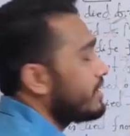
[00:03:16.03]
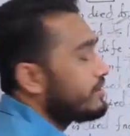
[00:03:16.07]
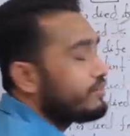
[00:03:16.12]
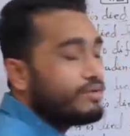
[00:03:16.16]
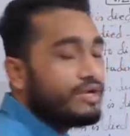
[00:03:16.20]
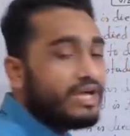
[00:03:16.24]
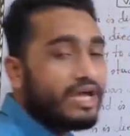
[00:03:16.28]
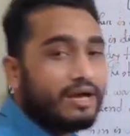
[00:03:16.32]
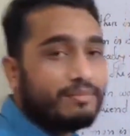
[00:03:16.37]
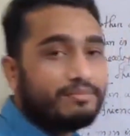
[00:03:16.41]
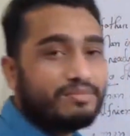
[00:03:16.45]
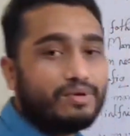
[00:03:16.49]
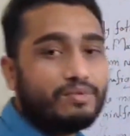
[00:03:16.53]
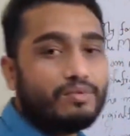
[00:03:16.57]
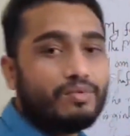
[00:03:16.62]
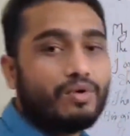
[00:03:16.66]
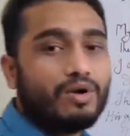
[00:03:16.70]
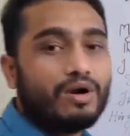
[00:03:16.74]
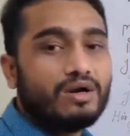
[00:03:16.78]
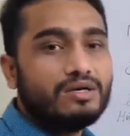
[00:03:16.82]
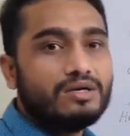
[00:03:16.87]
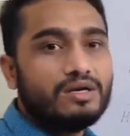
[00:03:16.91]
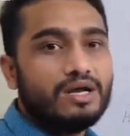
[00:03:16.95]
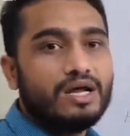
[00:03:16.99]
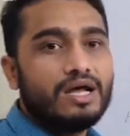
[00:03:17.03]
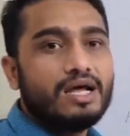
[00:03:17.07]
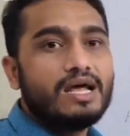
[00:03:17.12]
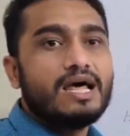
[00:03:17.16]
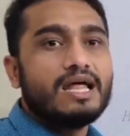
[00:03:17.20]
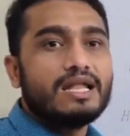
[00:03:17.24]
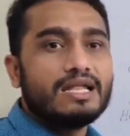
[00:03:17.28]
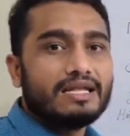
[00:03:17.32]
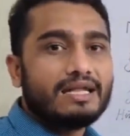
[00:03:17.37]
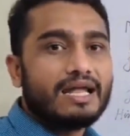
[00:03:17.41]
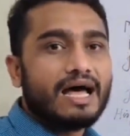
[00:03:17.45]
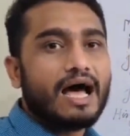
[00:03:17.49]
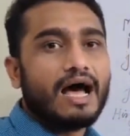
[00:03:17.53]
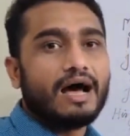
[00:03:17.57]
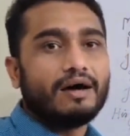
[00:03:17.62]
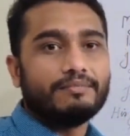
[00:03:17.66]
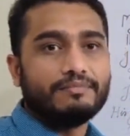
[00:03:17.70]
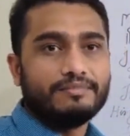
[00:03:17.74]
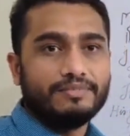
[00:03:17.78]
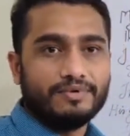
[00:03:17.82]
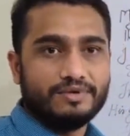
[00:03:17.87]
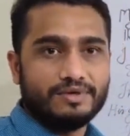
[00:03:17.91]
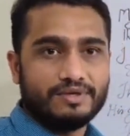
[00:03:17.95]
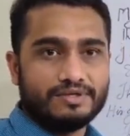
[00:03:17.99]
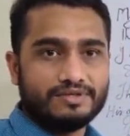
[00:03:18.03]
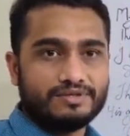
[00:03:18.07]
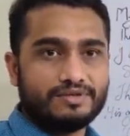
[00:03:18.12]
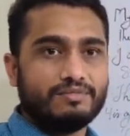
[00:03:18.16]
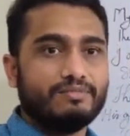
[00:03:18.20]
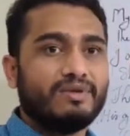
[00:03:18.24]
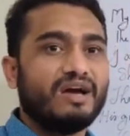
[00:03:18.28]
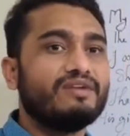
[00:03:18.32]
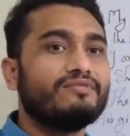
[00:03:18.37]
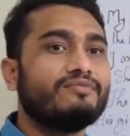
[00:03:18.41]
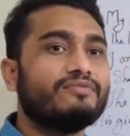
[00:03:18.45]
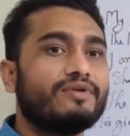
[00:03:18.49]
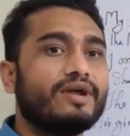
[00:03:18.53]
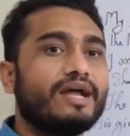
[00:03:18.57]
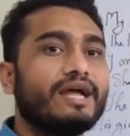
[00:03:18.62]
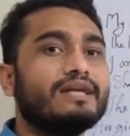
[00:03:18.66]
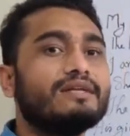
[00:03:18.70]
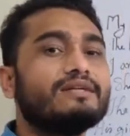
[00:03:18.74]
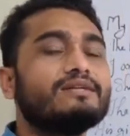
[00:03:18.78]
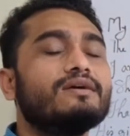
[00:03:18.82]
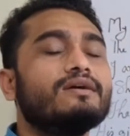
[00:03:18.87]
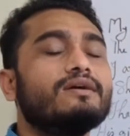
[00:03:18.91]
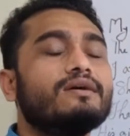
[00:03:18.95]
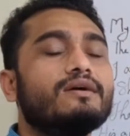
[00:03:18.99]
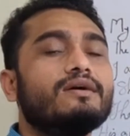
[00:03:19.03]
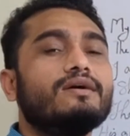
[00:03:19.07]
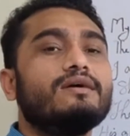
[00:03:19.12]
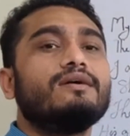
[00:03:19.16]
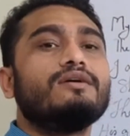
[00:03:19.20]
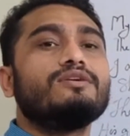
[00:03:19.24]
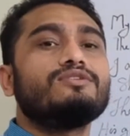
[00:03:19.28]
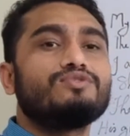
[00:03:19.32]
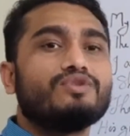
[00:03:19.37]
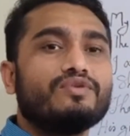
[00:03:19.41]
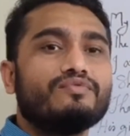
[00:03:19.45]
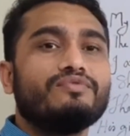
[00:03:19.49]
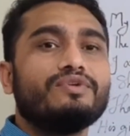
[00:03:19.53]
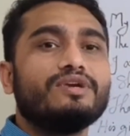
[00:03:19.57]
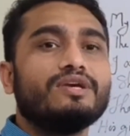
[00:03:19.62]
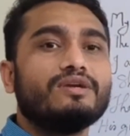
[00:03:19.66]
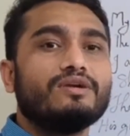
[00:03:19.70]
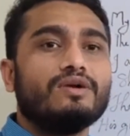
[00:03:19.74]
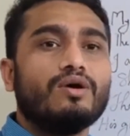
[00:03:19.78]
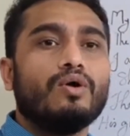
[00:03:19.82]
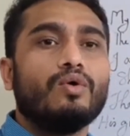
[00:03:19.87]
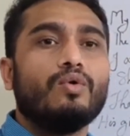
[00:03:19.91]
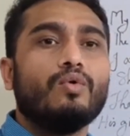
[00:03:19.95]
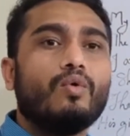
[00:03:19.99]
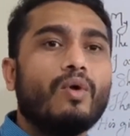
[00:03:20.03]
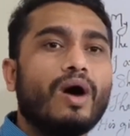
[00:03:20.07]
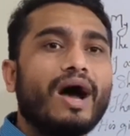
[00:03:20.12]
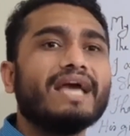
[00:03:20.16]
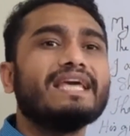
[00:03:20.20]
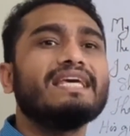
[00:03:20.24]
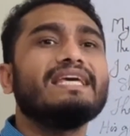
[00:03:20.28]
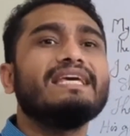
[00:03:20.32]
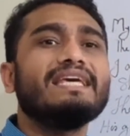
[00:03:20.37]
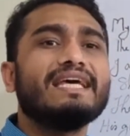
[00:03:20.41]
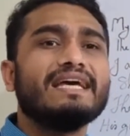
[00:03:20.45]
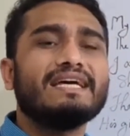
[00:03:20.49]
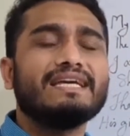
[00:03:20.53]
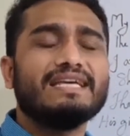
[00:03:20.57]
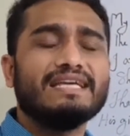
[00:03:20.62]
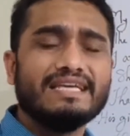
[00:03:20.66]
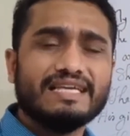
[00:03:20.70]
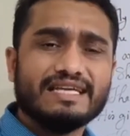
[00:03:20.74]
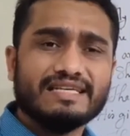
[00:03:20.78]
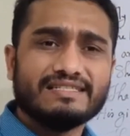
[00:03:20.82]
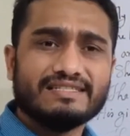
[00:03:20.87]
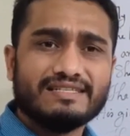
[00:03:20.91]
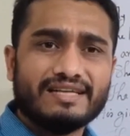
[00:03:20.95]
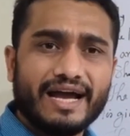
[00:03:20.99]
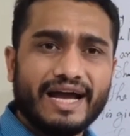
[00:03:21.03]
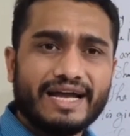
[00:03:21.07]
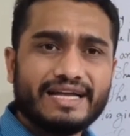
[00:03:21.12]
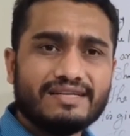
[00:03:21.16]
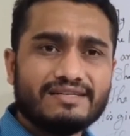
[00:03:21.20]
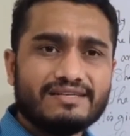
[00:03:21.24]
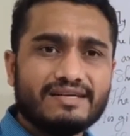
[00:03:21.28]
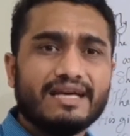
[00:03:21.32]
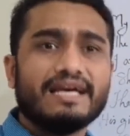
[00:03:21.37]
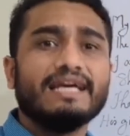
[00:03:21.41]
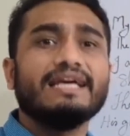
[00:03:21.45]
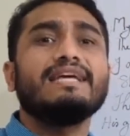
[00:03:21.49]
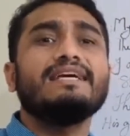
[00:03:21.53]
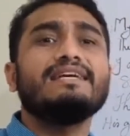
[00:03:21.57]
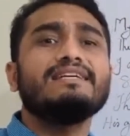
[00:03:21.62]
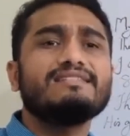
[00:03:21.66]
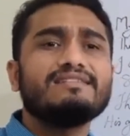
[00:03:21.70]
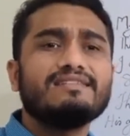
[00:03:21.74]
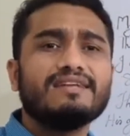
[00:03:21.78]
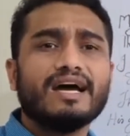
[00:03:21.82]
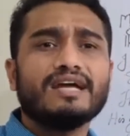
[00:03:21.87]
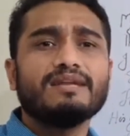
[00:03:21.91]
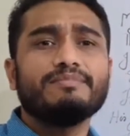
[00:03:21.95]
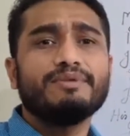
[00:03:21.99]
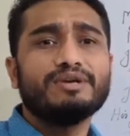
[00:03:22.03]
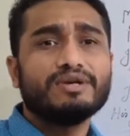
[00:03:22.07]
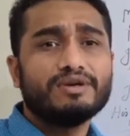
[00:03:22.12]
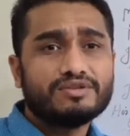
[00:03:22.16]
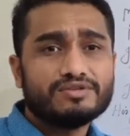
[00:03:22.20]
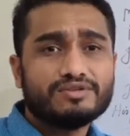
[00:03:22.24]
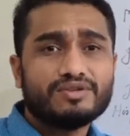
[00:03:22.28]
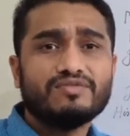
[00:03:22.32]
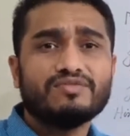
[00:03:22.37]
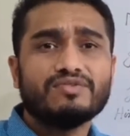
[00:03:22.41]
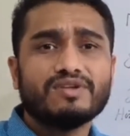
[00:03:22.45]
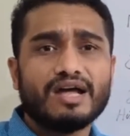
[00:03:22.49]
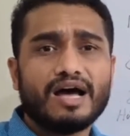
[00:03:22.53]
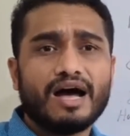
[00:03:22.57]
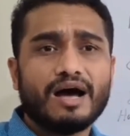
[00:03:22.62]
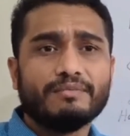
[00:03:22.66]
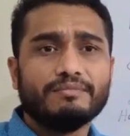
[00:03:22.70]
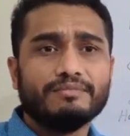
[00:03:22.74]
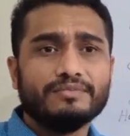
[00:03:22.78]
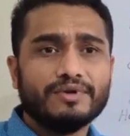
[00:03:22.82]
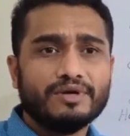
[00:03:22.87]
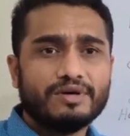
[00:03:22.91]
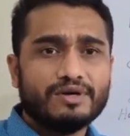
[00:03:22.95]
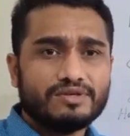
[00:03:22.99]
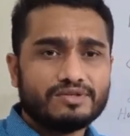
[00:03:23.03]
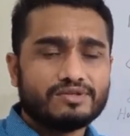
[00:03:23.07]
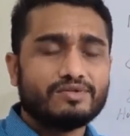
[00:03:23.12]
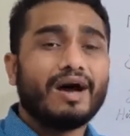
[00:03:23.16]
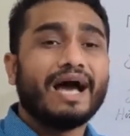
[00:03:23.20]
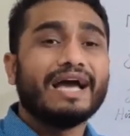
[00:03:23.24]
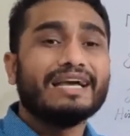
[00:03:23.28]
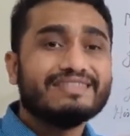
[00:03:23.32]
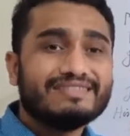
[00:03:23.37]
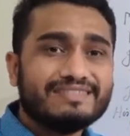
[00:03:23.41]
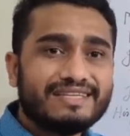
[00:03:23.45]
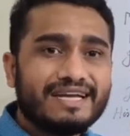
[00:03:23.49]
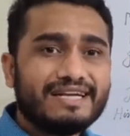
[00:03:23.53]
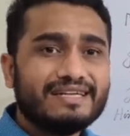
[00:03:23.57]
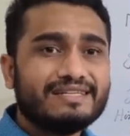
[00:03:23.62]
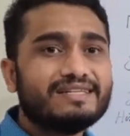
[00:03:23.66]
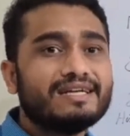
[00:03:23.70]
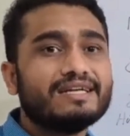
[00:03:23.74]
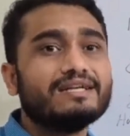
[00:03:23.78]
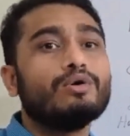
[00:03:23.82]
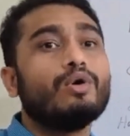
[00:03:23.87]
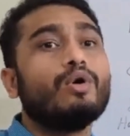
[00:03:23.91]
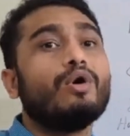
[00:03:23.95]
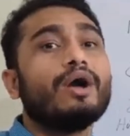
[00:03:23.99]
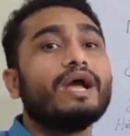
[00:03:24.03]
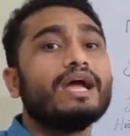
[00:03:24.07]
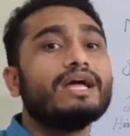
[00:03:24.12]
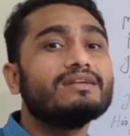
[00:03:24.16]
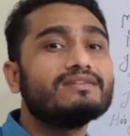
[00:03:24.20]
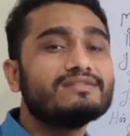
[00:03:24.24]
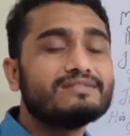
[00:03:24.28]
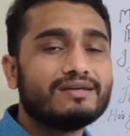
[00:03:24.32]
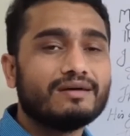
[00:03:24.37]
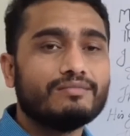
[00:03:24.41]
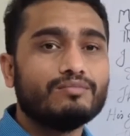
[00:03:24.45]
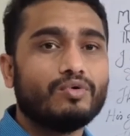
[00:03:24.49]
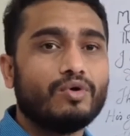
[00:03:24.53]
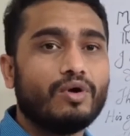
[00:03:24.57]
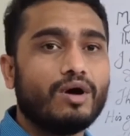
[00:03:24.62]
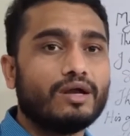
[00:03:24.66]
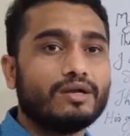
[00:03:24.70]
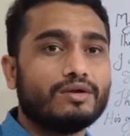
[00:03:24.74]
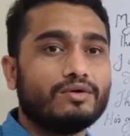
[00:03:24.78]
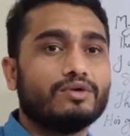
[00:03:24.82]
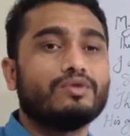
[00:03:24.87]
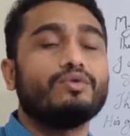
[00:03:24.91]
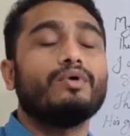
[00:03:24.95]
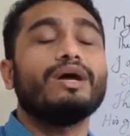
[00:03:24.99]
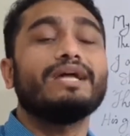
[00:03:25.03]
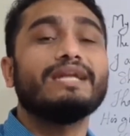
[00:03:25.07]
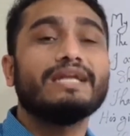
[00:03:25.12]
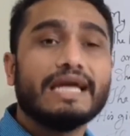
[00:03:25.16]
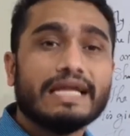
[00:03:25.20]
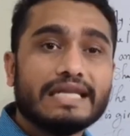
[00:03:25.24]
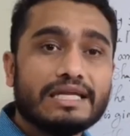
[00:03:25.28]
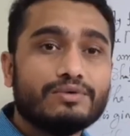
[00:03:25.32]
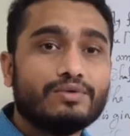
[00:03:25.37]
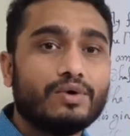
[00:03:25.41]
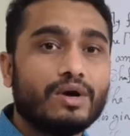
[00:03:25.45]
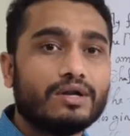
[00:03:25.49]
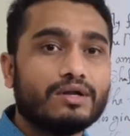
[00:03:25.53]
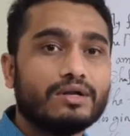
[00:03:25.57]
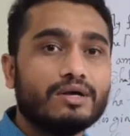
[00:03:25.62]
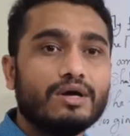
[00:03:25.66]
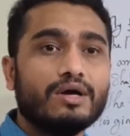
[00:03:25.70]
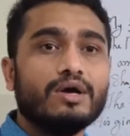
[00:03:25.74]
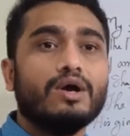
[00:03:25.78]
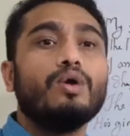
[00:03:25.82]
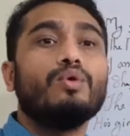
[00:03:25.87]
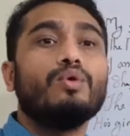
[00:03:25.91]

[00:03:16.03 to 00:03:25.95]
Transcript: here we have the word love. So my friend Shofiq, why he is died? He is died because of love. So I said that when someone or when anyone